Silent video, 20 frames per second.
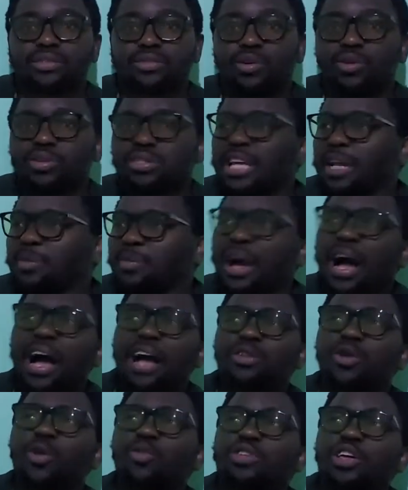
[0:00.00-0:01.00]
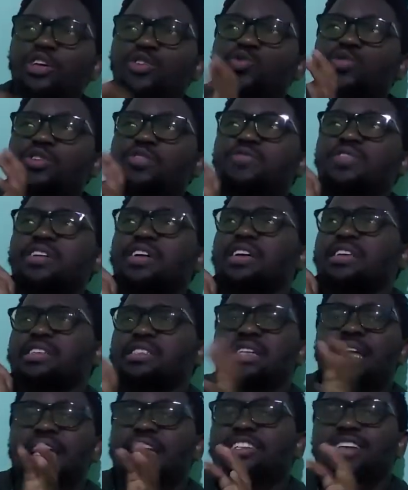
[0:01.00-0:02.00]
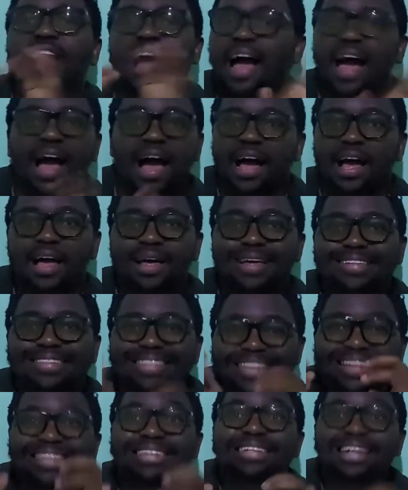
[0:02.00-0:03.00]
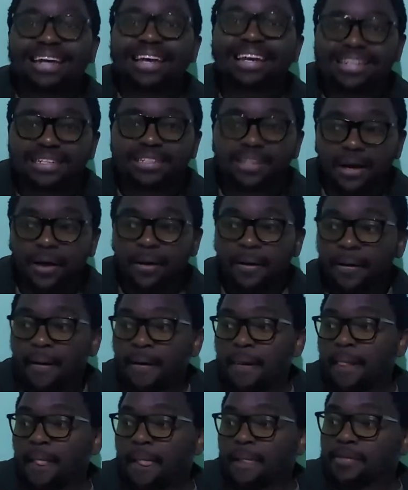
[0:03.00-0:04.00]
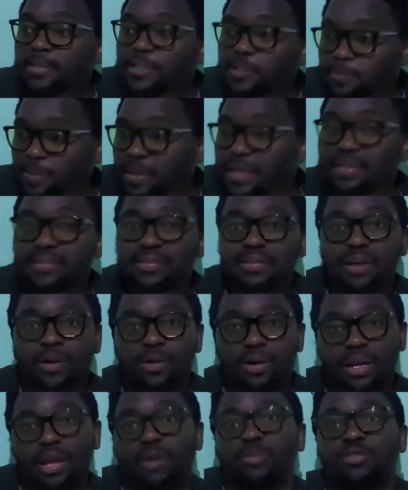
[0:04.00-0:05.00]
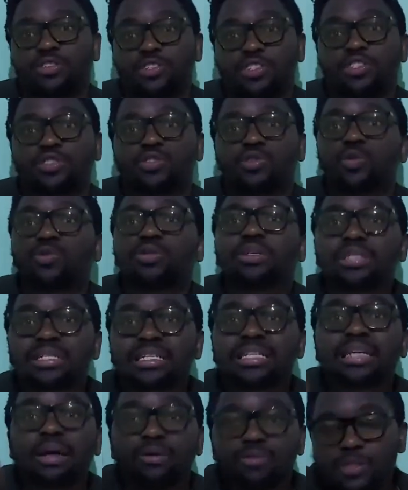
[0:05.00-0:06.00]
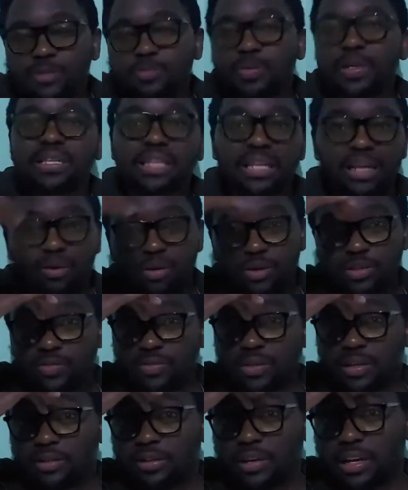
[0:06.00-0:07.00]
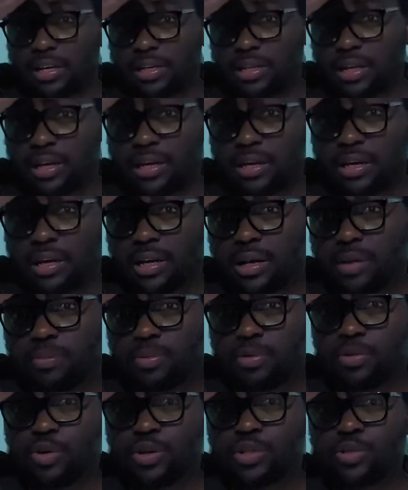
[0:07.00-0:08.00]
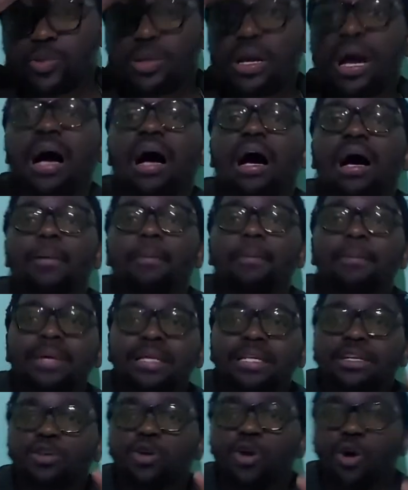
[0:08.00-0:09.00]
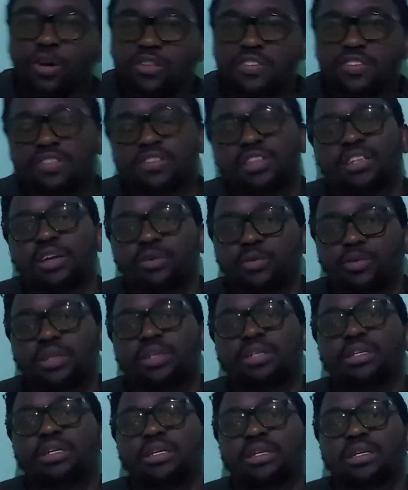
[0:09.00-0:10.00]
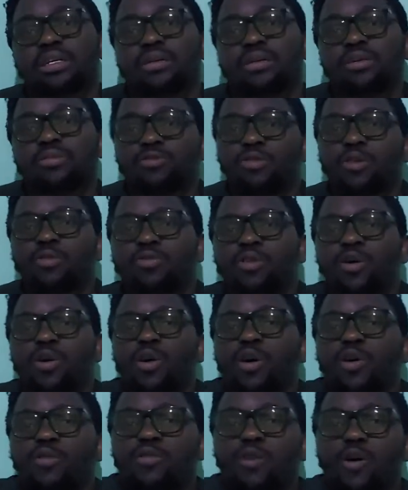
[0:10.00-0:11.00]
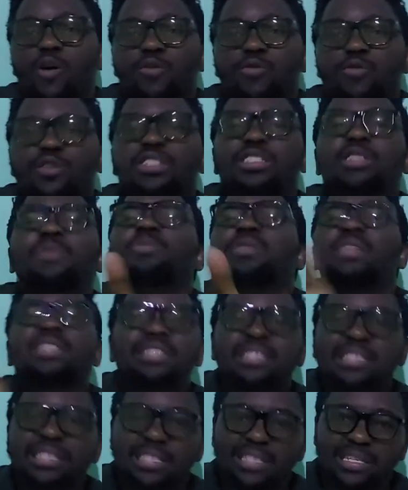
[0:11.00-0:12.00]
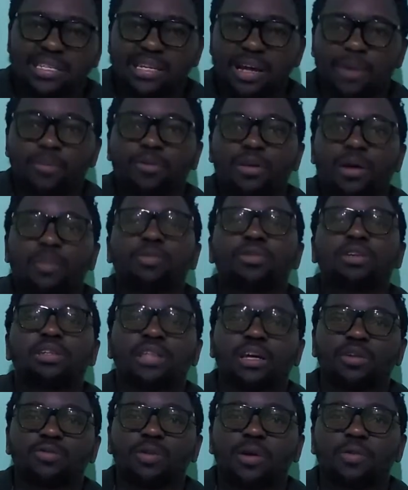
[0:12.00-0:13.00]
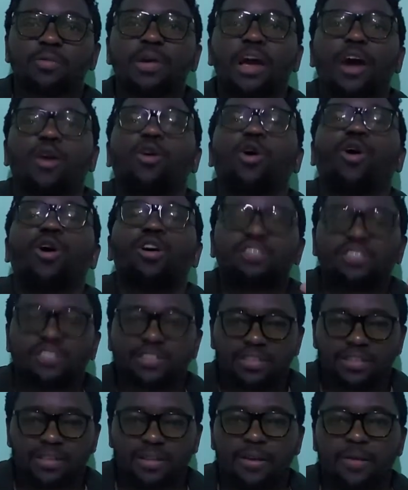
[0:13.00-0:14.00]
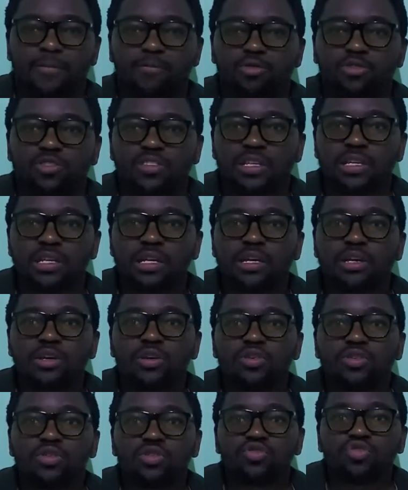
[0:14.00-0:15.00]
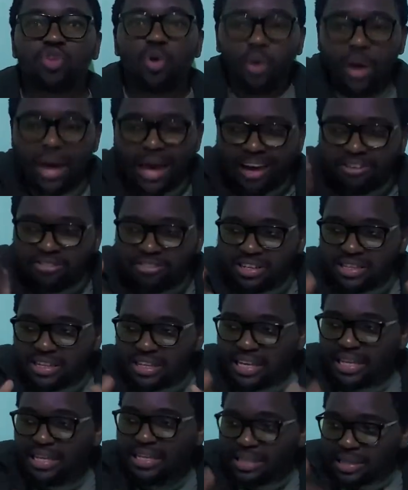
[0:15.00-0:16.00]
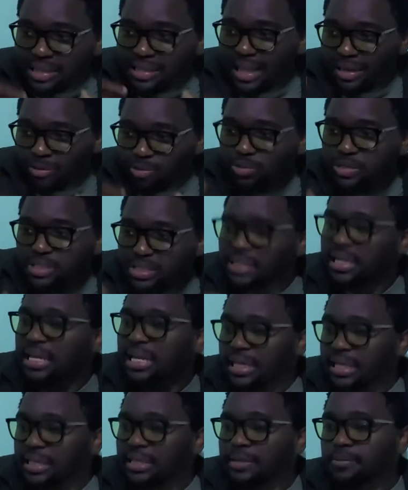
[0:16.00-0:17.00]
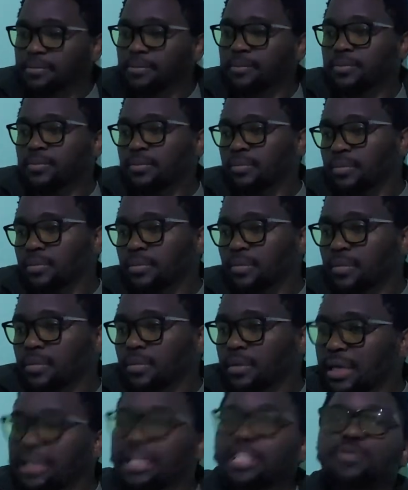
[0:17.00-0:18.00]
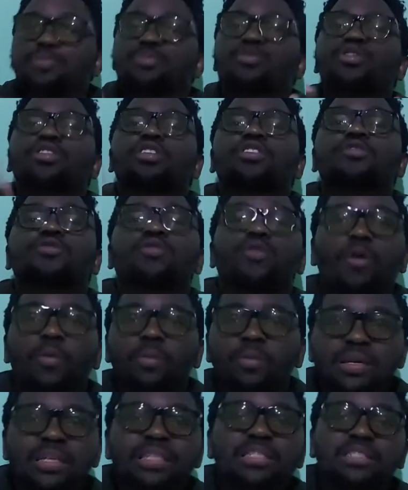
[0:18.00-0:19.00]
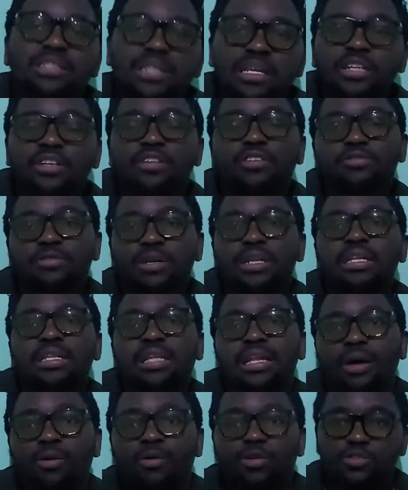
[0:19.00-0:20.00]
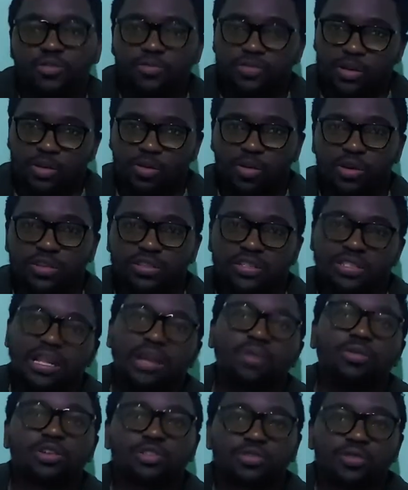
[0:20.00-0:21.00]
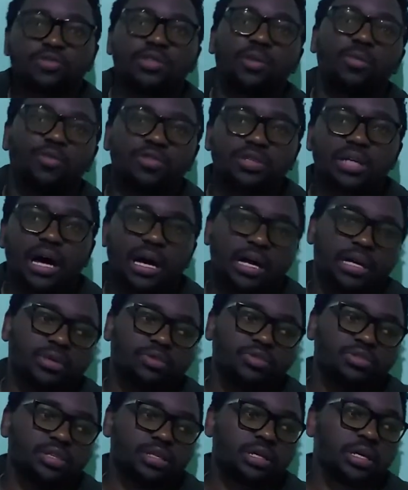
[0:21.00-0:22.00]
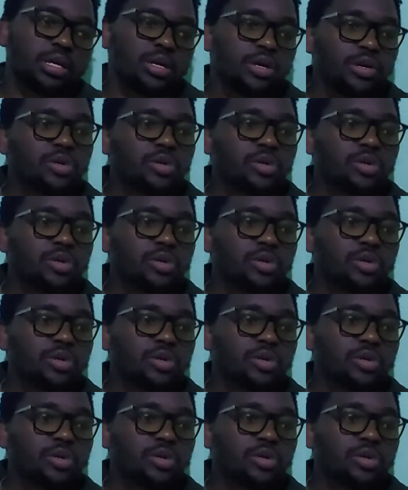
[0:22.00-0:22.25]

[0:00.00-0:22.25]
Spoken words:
Don't tell me, no, the universe, nature, the creator speaks our languages. So Tina, we speak the language of the creator because we are mini gods in a way. For simplicity, I'm gonna put it that way. We are gods, you see. So everything that we say in its purest form is really the language of the gods, the language of the Most High, you see.